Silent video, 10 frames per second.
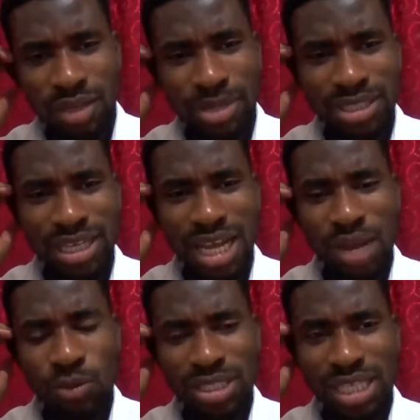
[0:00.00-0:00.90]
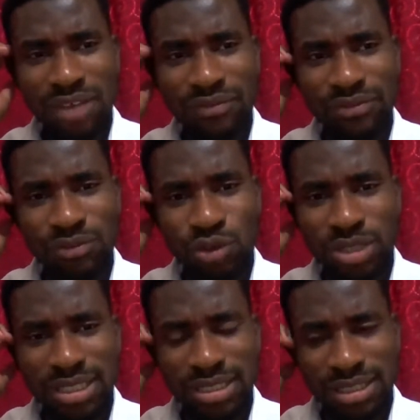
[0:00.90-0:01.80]
But what I have
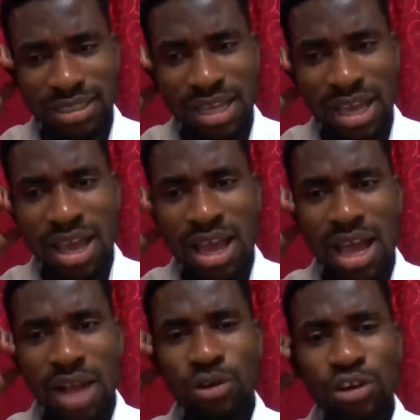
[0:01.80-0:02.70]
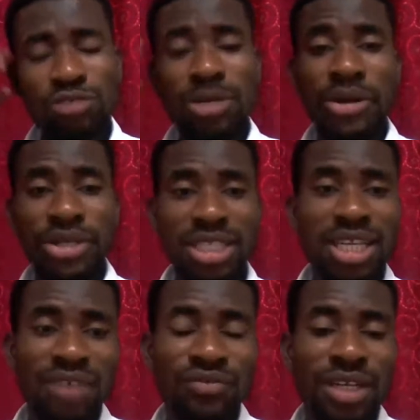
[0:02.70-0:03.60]
noticed is that, according to my research
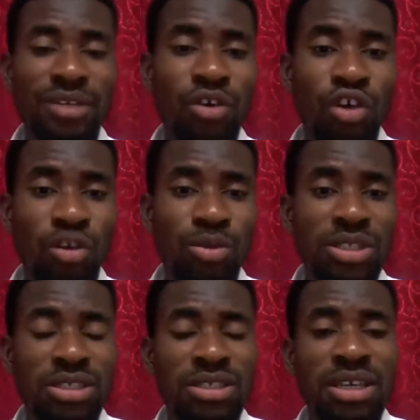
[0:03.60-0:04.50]
that I've done, almost